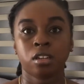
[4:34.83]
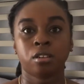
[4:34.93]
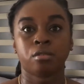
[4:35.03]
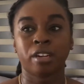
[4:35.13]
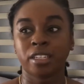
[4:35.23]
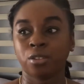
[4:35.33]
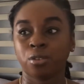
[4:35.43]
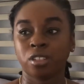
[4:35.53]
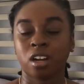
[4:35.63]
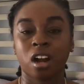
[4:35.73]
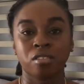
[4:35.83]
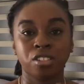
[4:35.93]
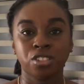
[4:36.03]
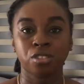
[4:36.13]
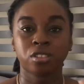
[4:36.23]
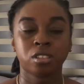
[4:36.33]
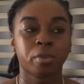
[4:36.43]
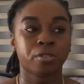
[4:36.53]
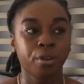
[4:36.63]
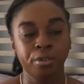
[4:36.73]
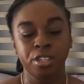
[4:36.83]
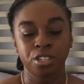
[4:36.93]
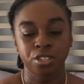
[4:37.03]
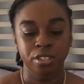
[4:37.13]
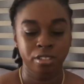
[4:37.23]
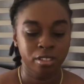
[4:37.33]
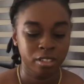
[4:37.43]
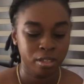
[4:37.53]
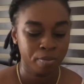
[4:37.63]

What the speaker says: red or the orange look to my foundations,